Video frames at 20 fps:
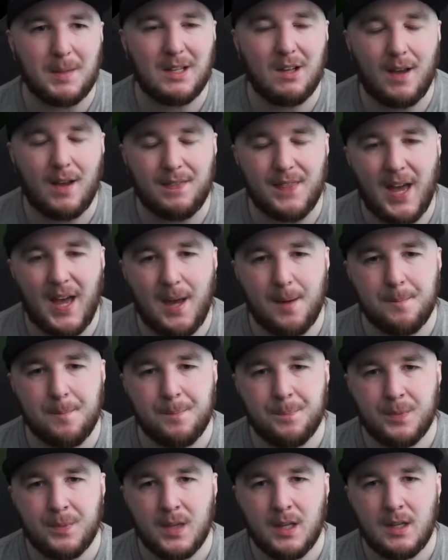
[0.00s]
like that.
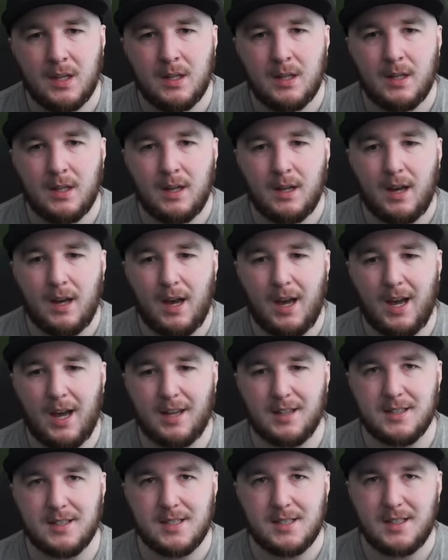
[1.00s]

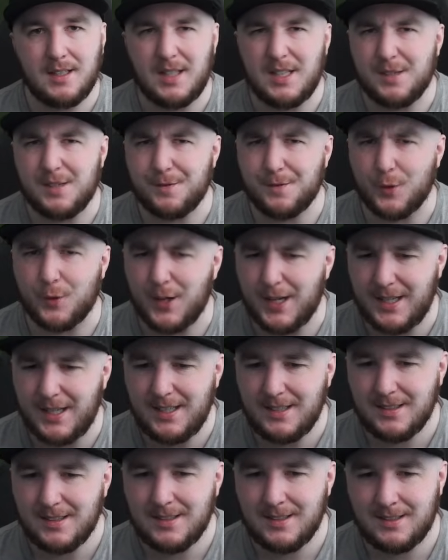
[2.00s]
And he's
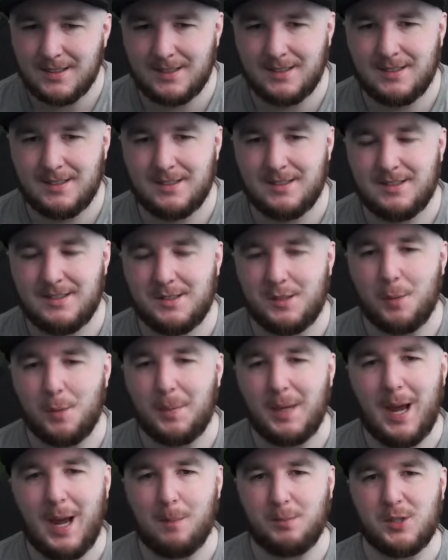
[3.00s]
free. So it'd
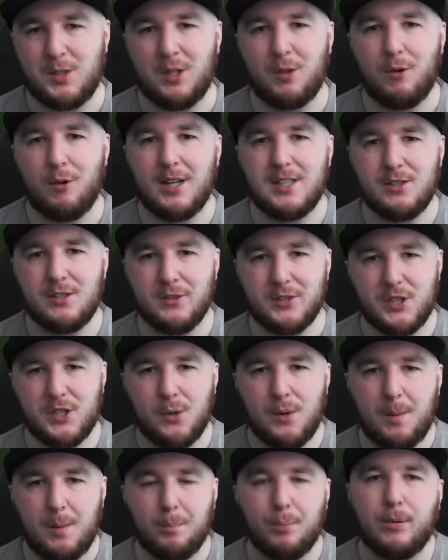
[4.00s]
be absolutely crazy not to
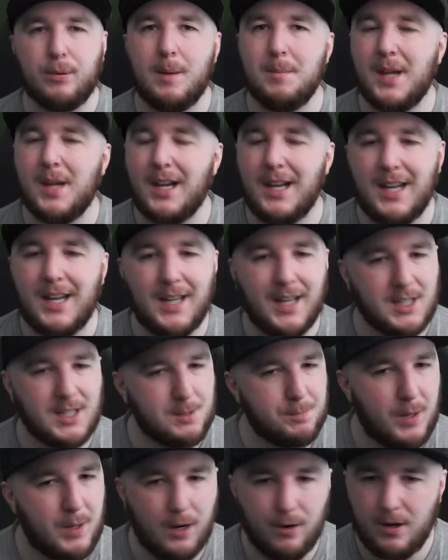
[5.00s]
do it. Premier League
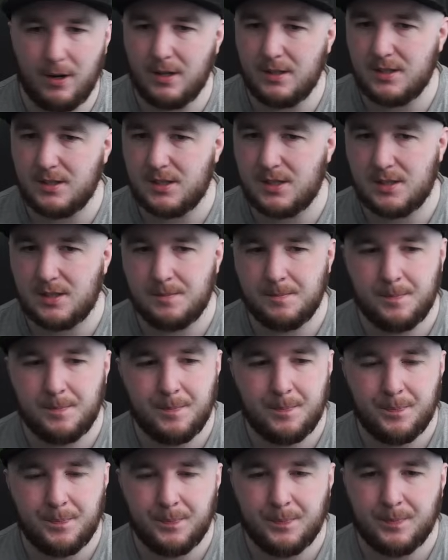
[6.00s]
experience.
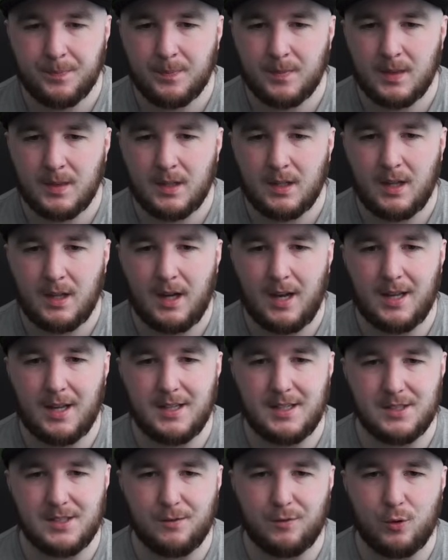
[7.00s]

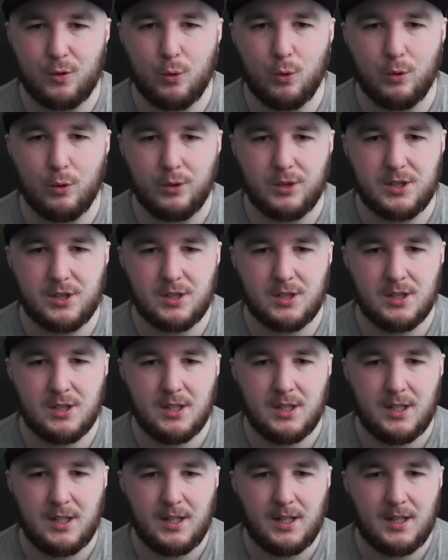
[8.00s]
And it's, of course,
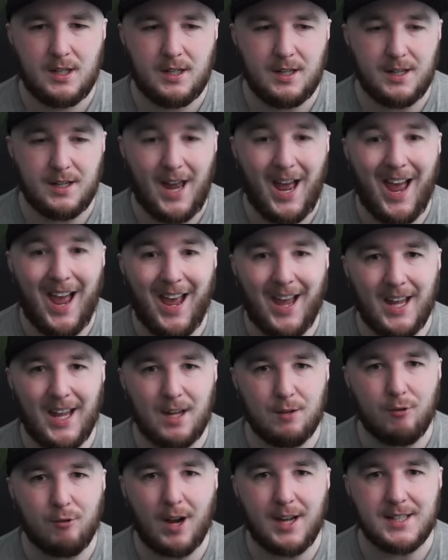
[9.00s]
an
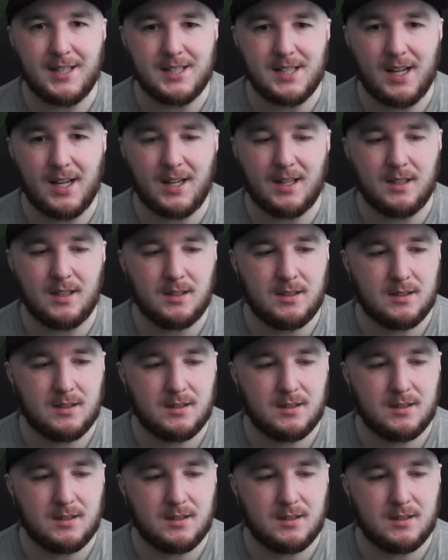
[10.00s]
A rating